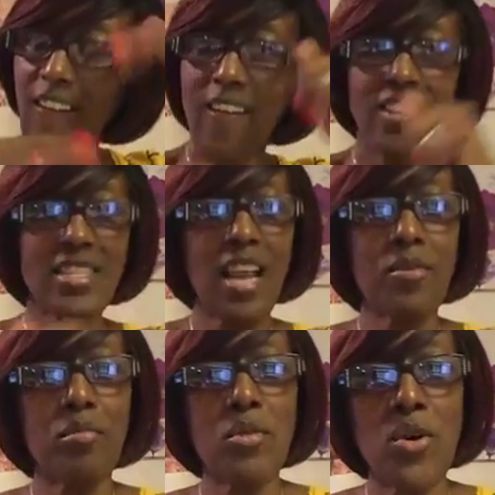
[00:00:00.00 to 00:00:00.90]
It's time to
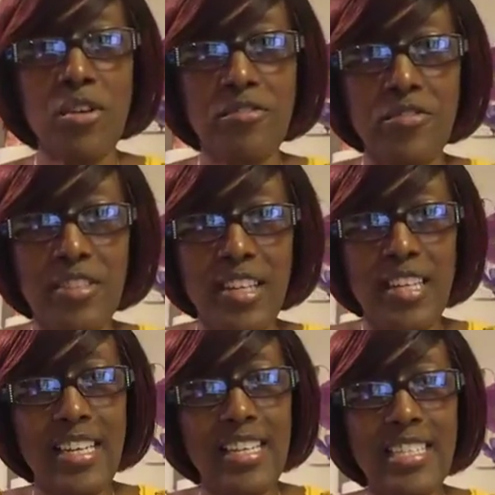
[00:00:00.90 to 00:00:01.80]
morph.
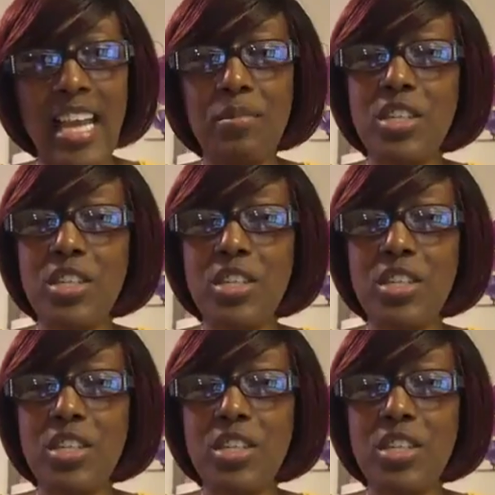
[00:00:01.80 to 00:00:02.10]
It's time to